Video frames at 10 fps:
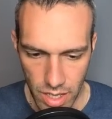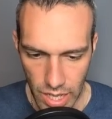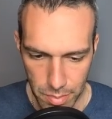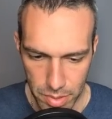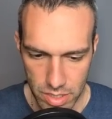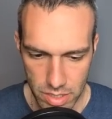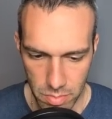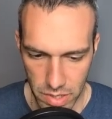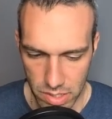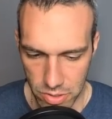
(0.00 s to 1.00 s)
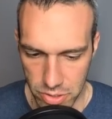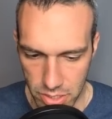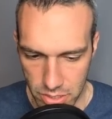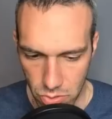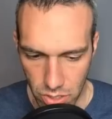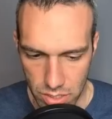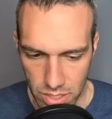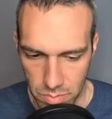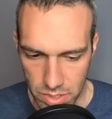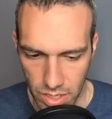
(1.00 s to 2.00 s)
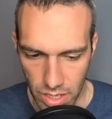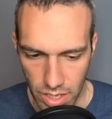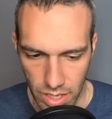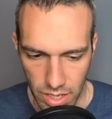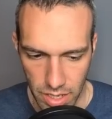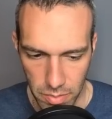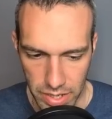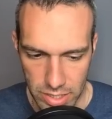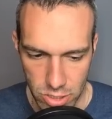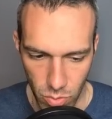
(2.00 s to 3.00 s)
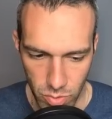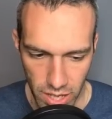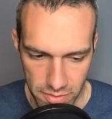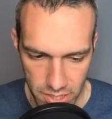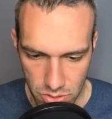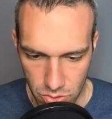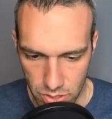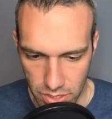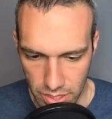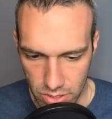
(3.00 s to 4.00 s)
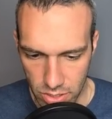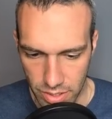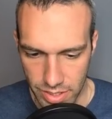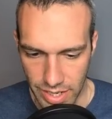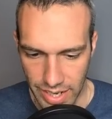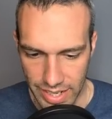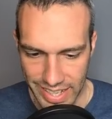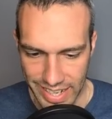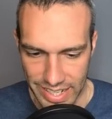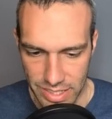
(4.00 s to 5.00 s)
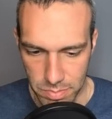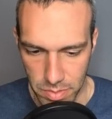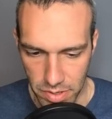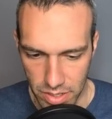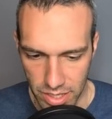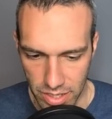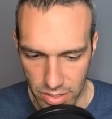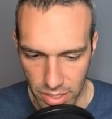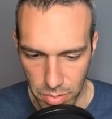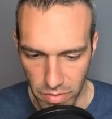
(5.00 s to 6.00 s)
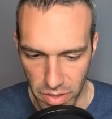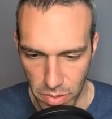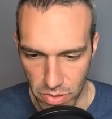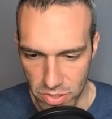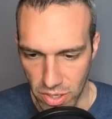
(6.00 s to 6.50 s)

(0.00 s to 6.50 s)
I built this team based on your Guzzlord concept, but I don't have a Guzzlord and couldn't get Ice Beam on Claydol like PV Pokes.